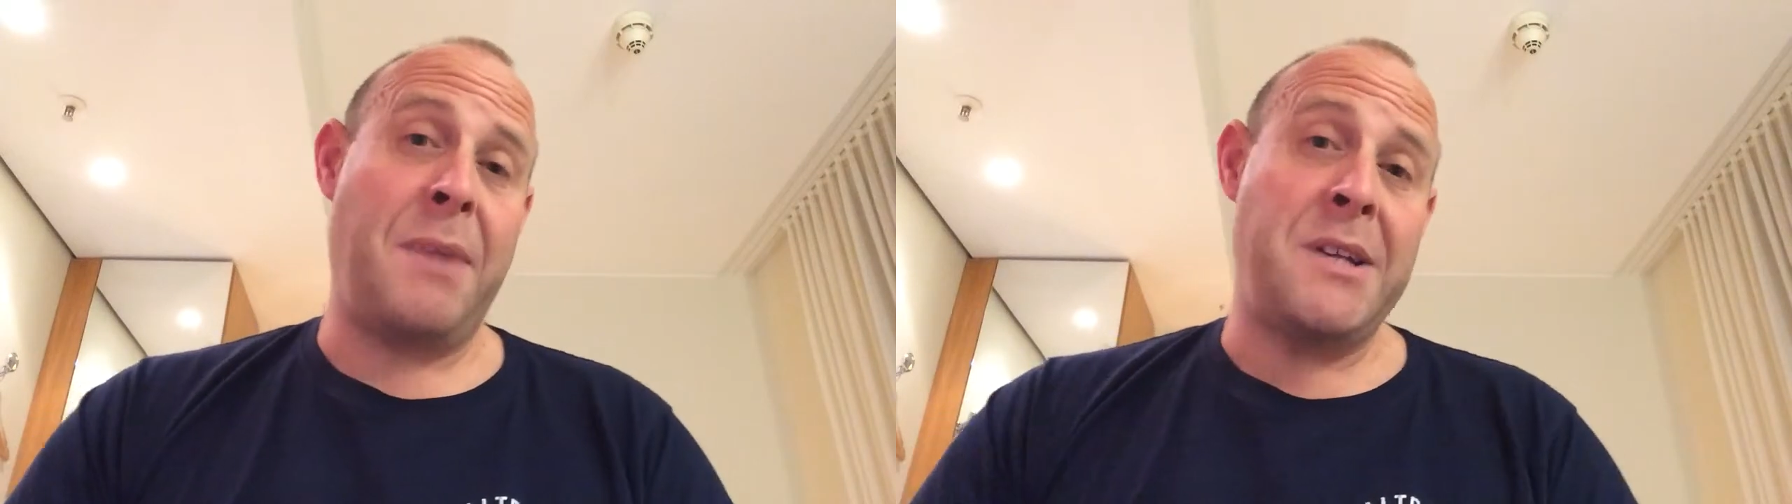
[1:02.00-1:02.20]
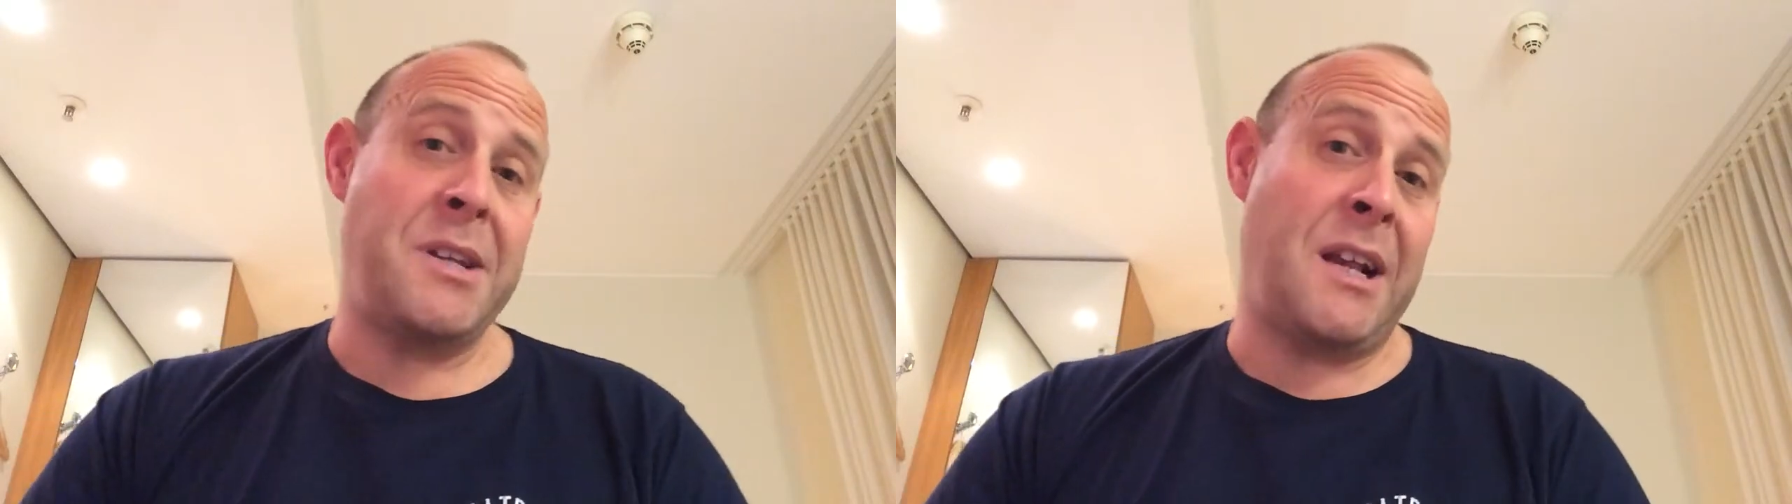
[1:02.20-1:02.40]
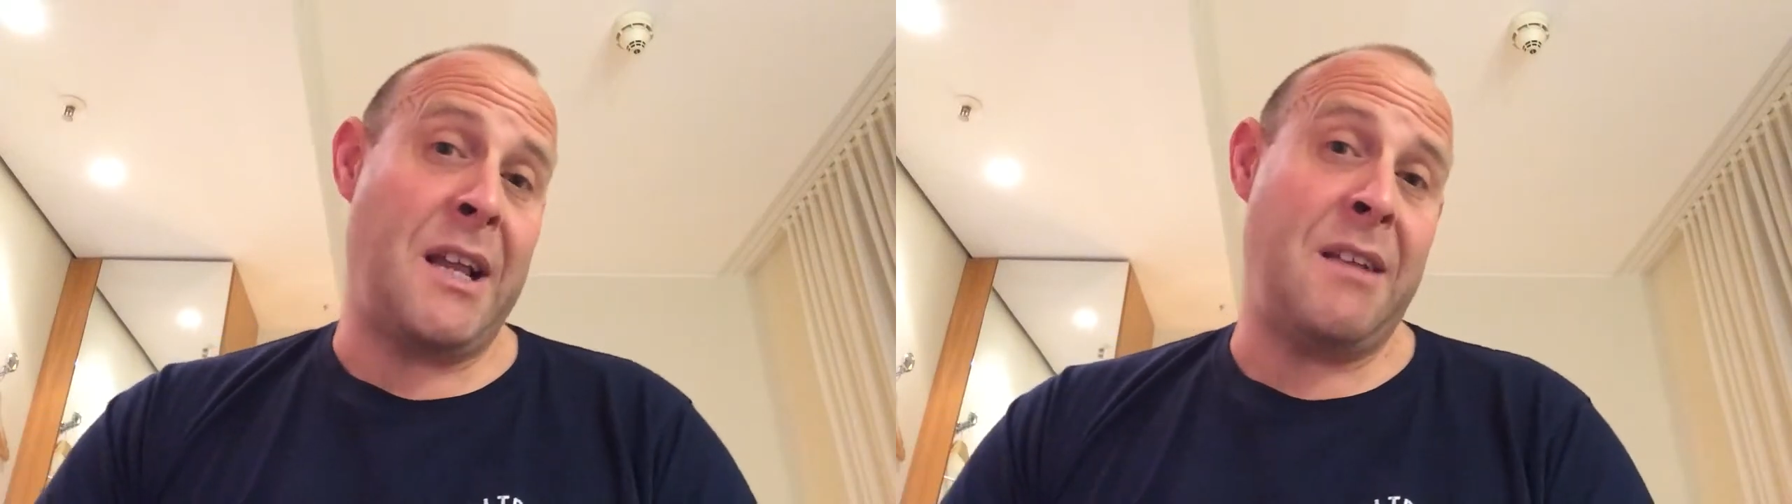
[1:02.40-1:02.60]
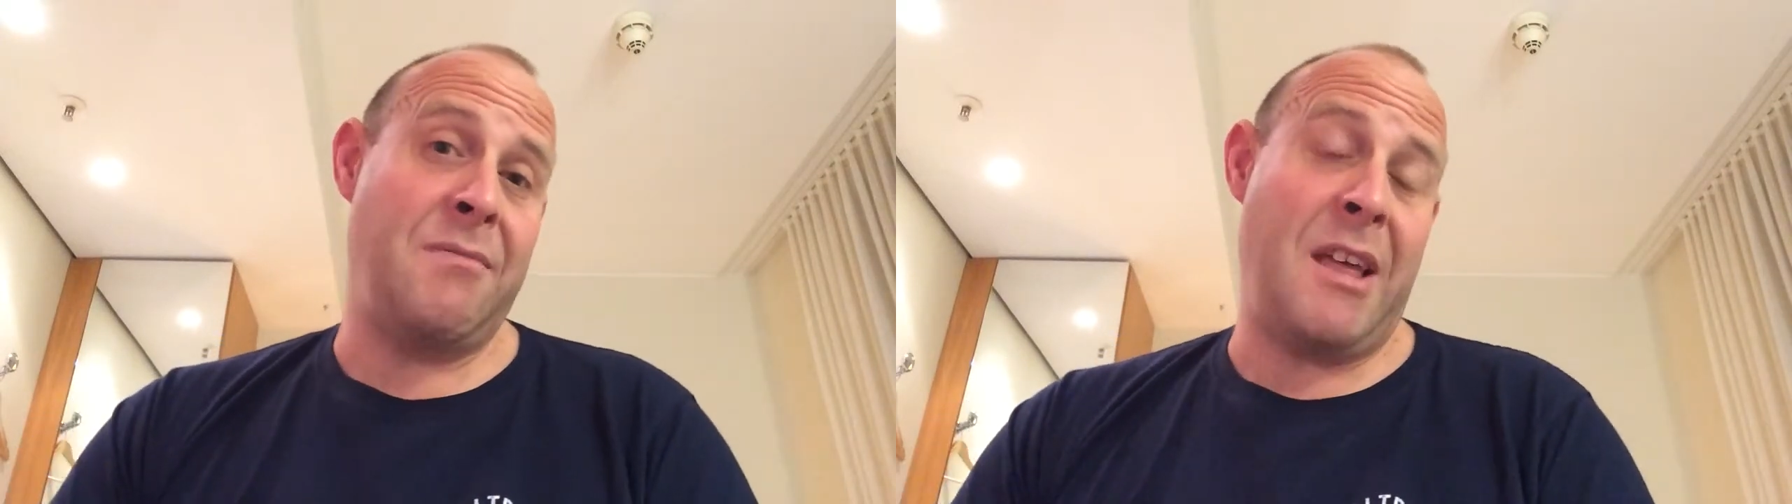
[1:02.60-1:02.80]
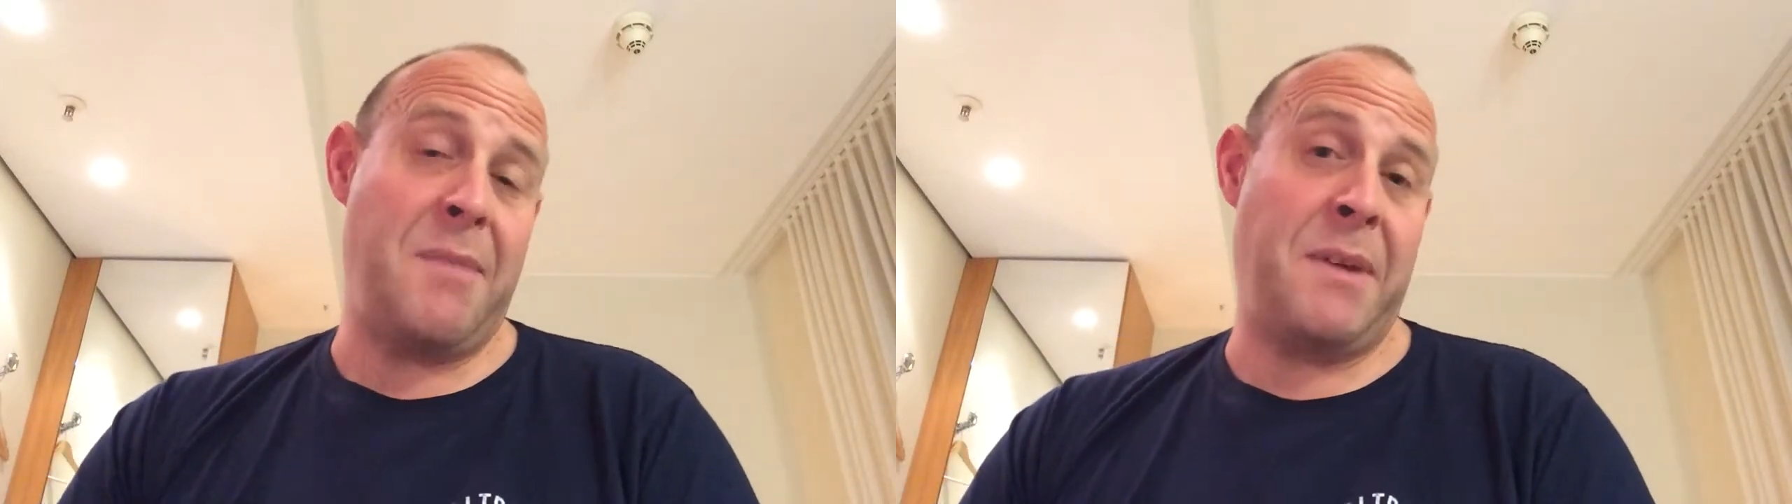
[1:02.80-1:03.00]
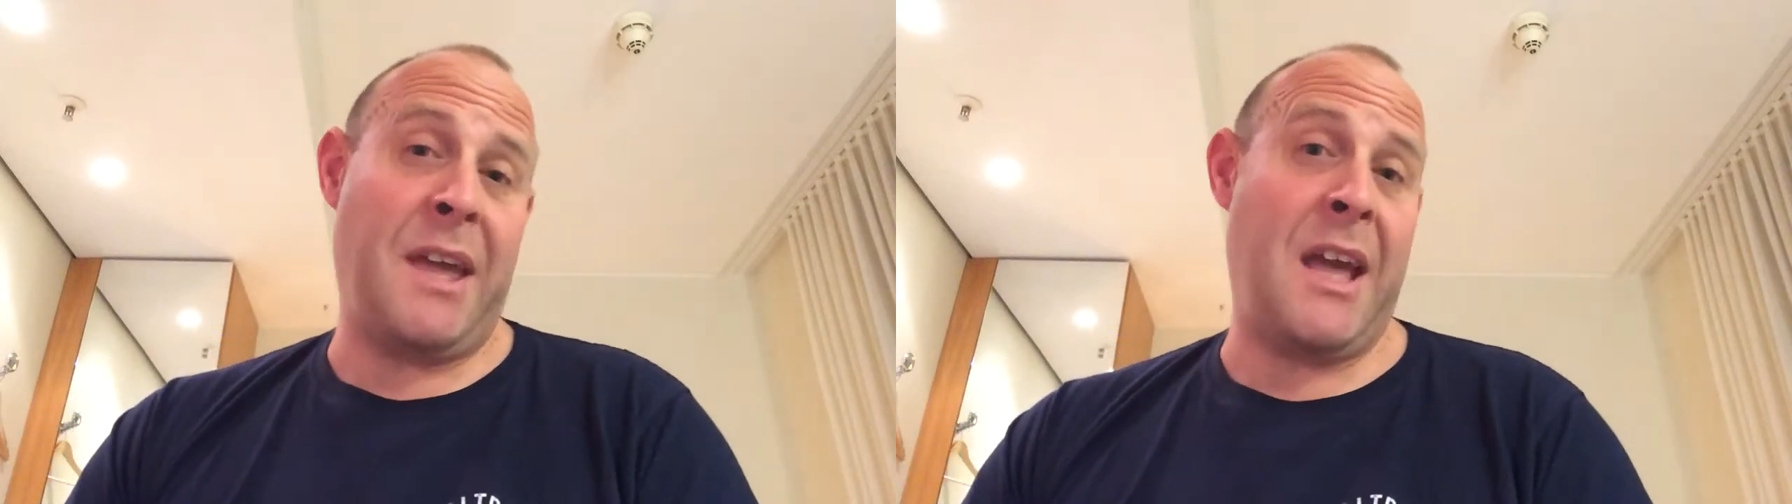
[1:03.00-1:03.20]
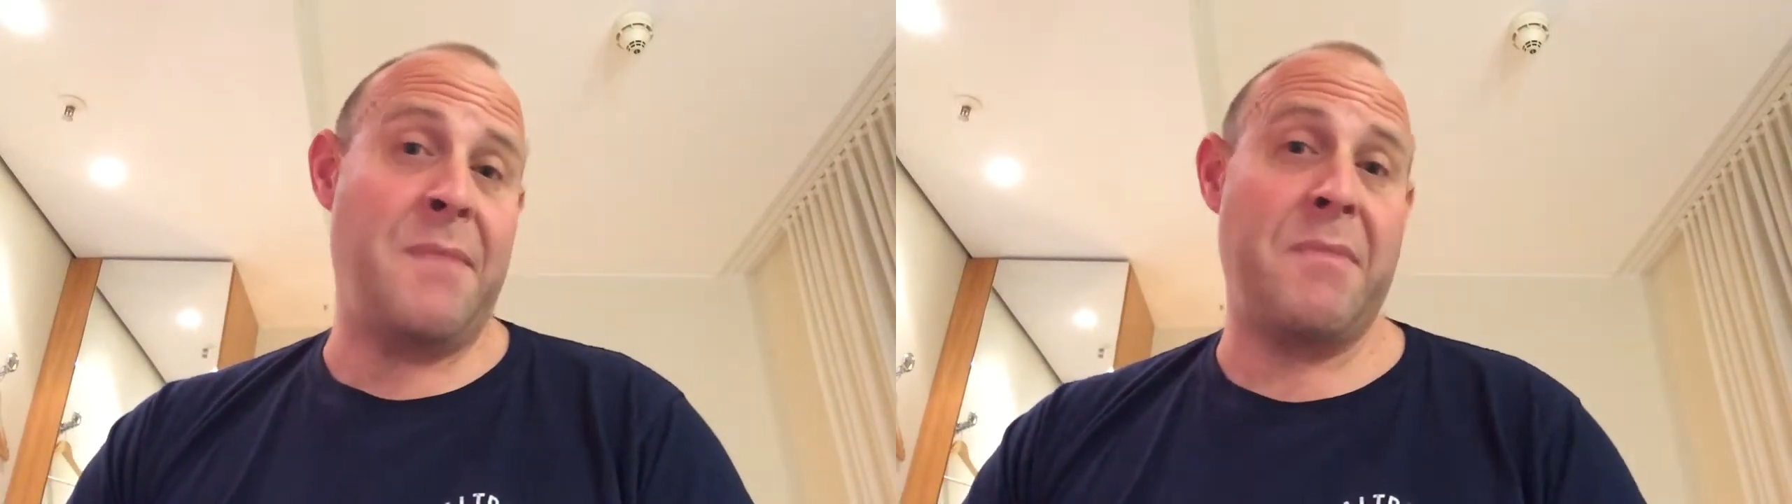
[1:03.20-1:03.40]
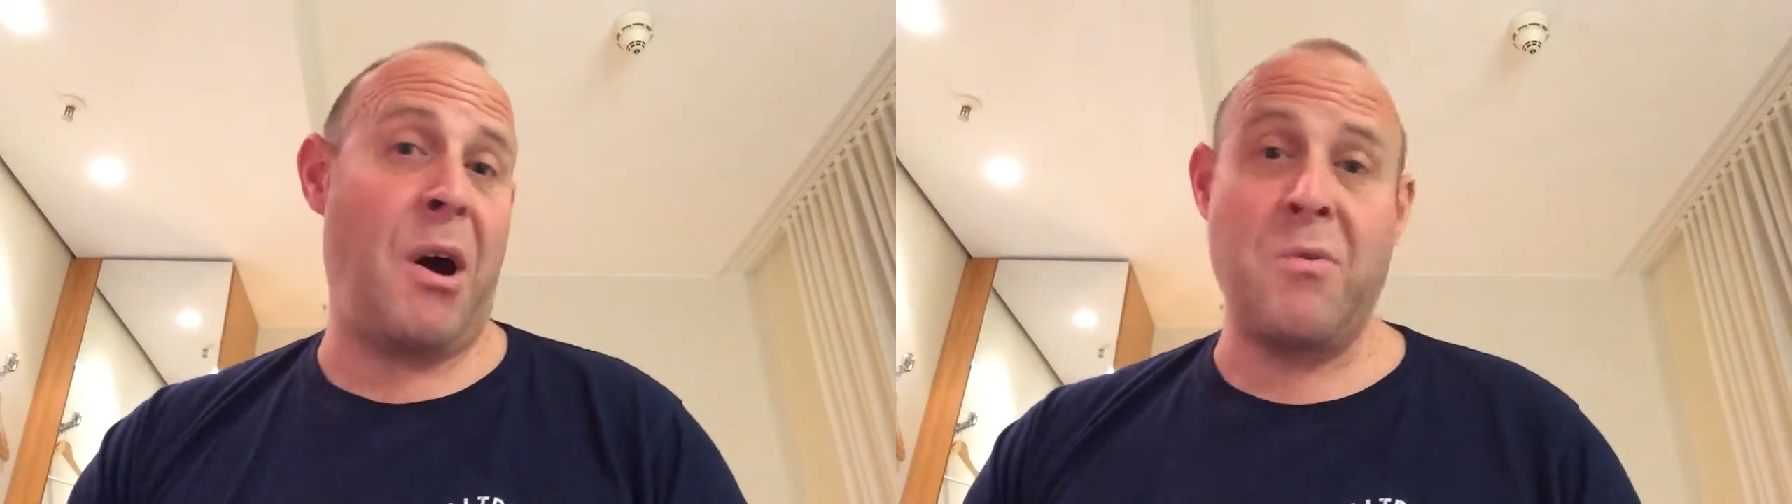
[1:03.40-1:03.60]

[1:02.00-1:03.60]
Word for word: Basically, it became